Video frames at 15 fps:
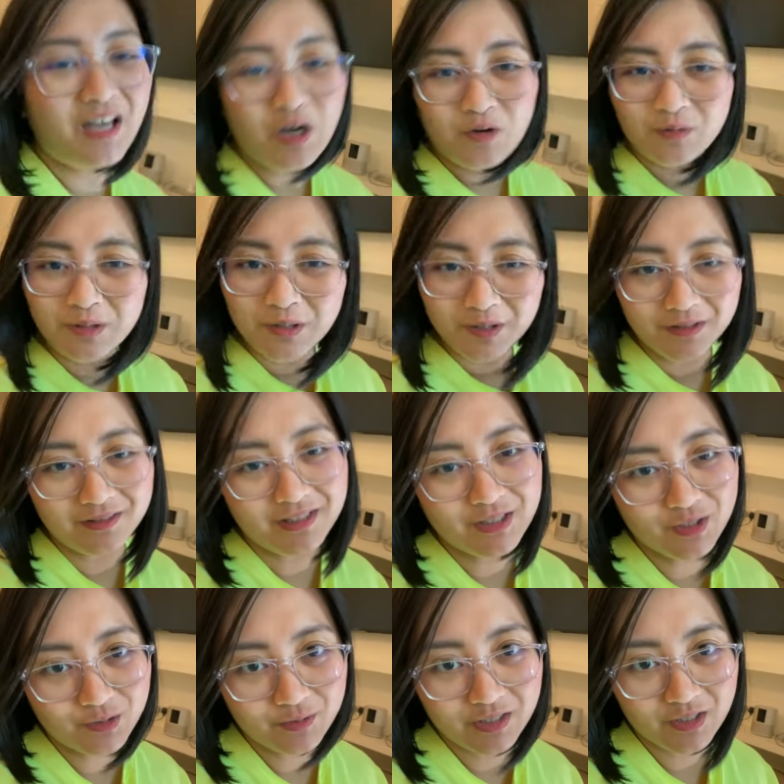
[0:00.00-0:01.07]
We're currently
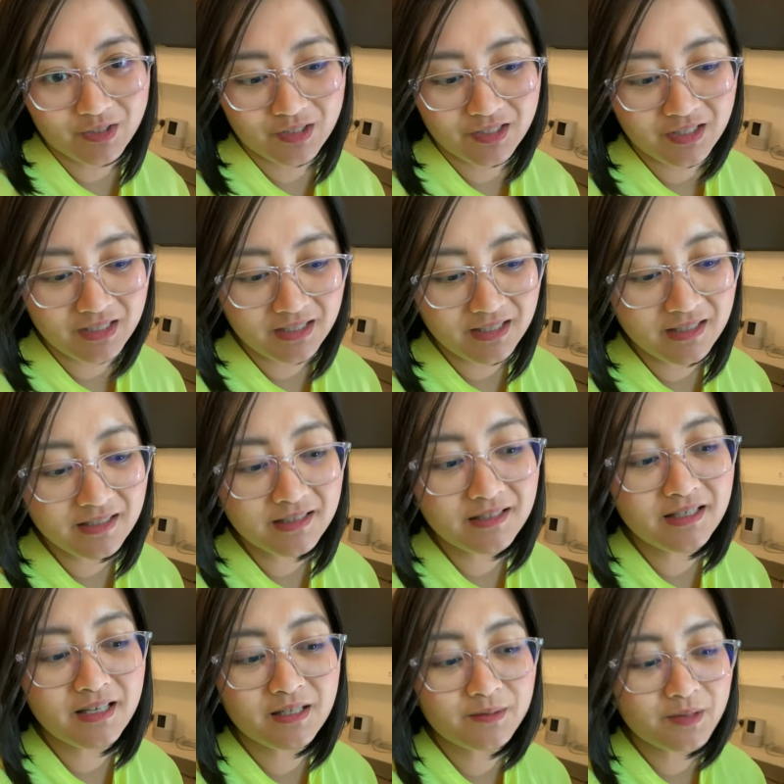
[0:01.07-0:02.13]
doing a Shein
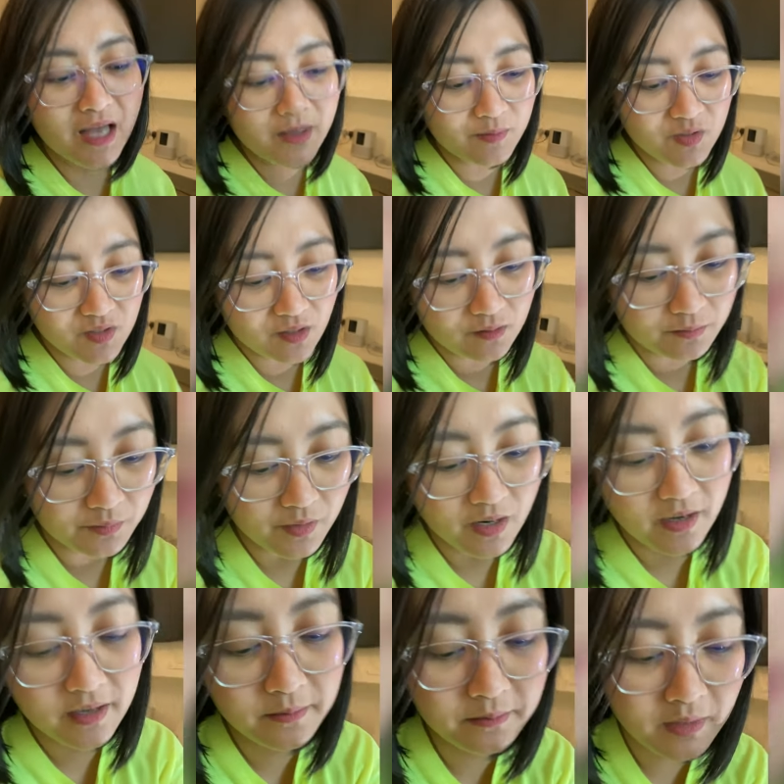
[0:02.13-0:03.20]
and Amazon
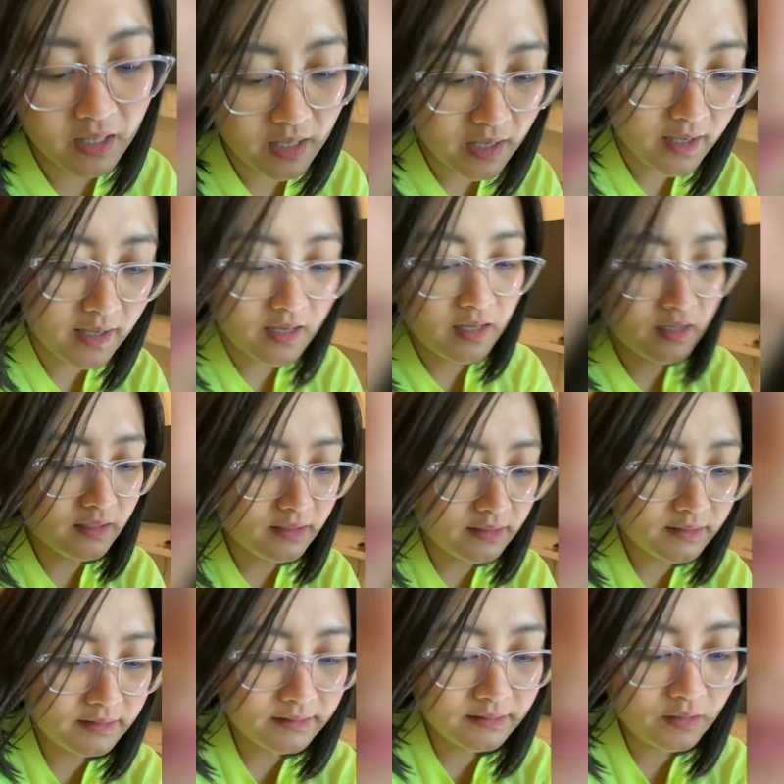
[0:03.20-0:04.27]
Prime
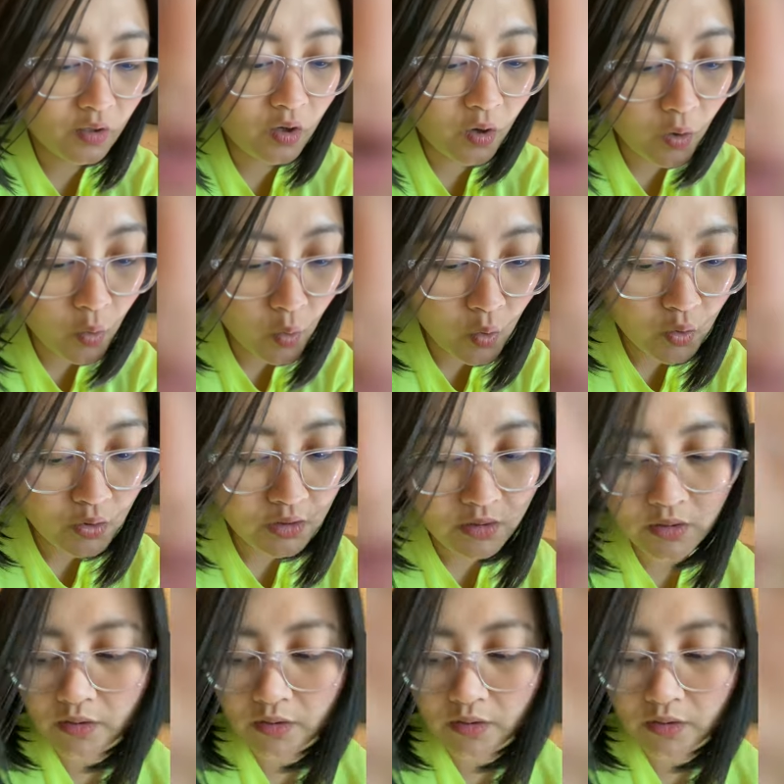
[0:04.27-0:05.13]
haul.